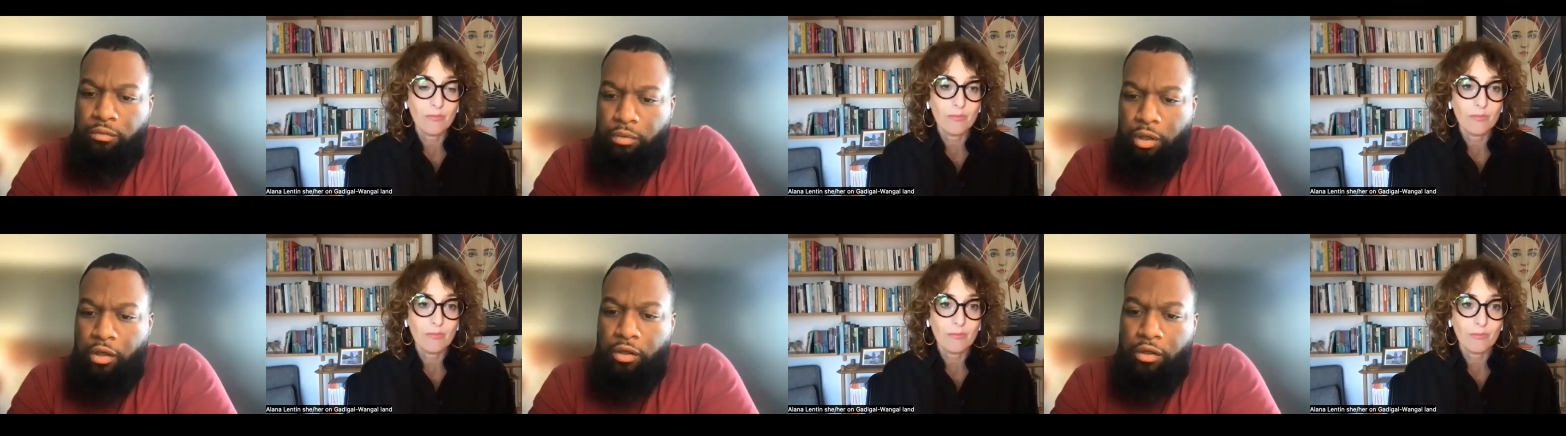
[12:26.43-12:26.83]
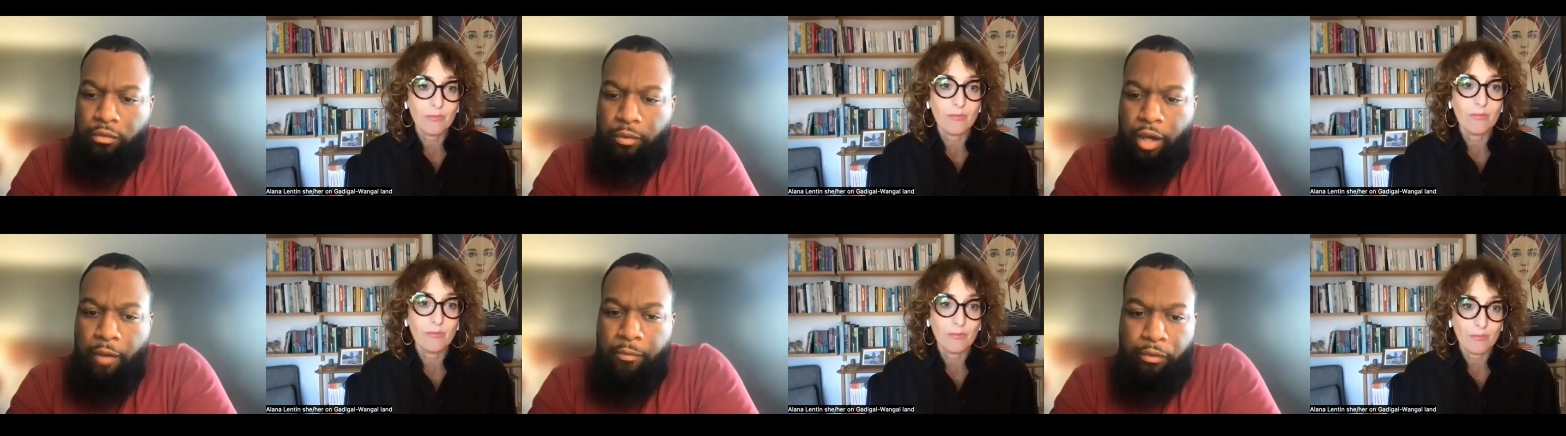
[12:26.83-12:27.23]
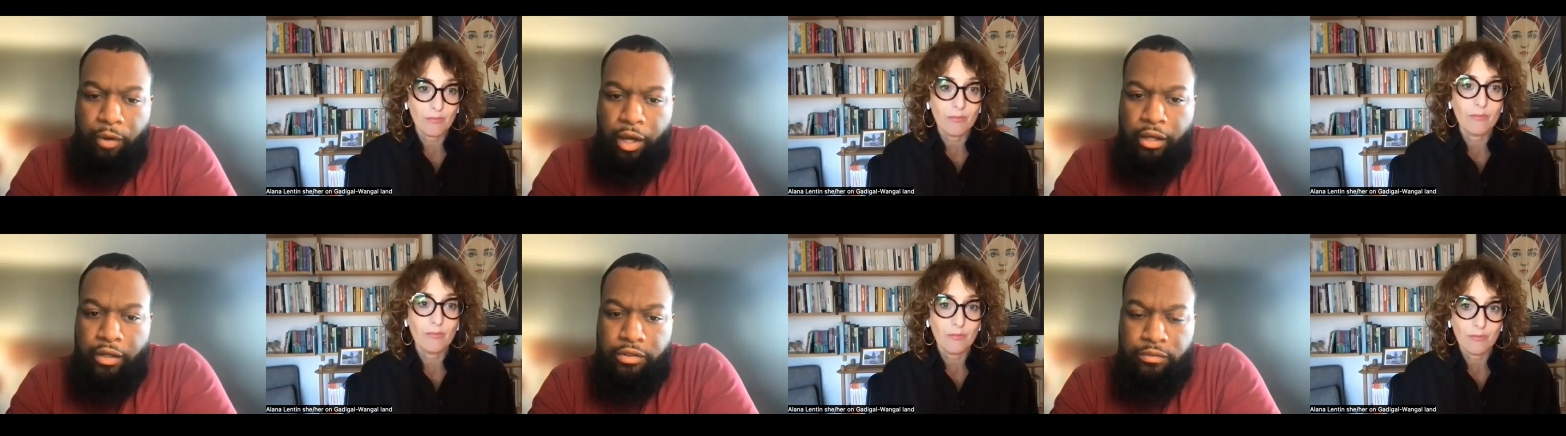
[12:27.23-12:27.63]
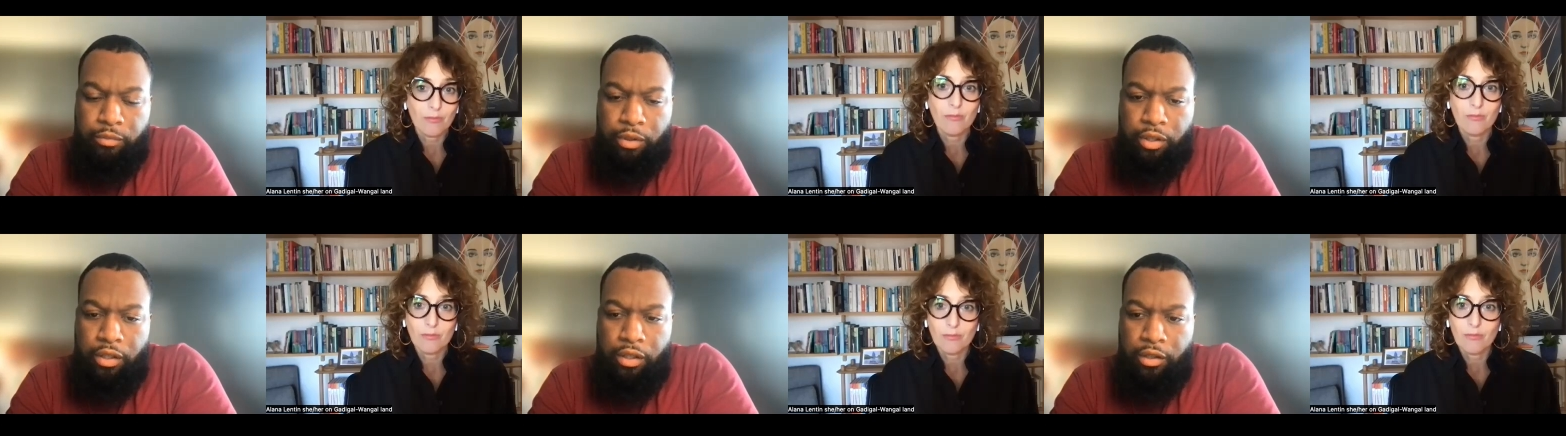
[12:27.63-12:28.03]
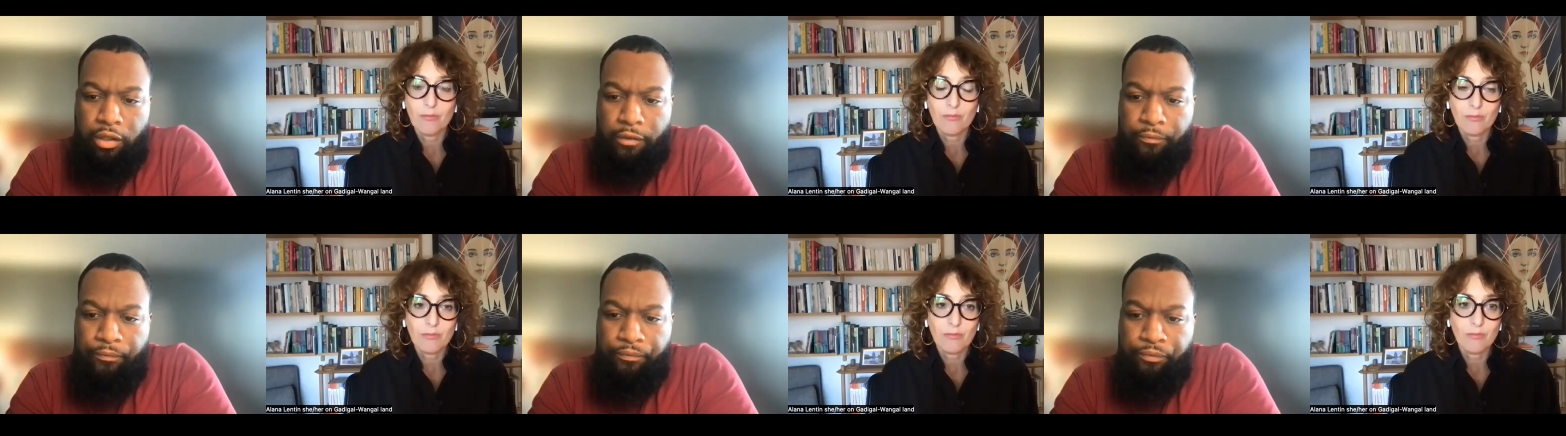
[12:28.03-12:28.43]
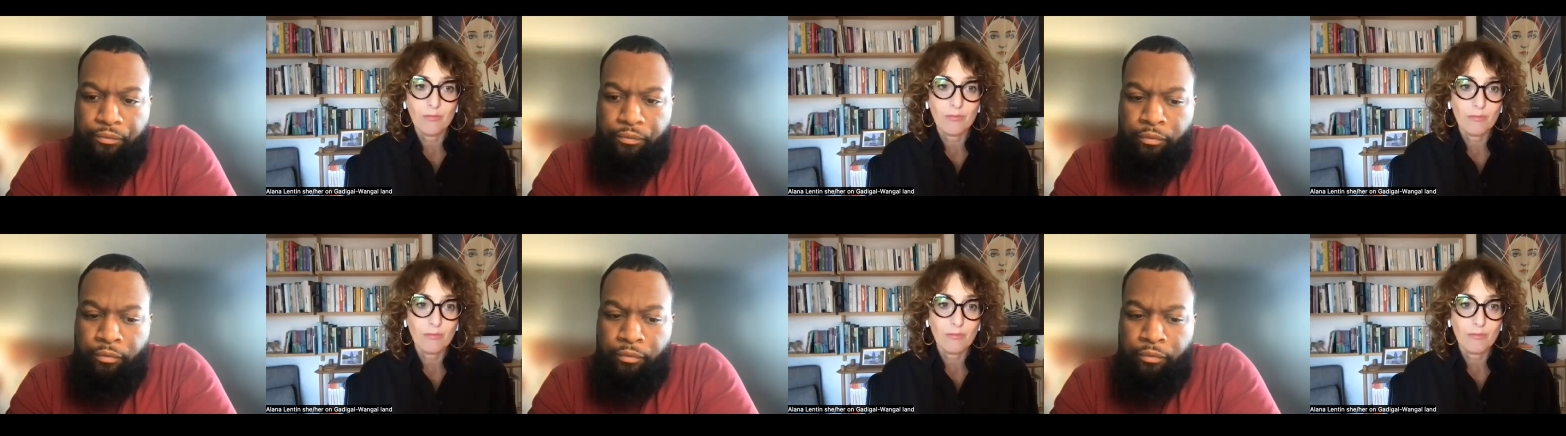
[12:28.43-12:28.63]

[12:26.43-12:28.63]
Speaker 1: um, apparatus. But um,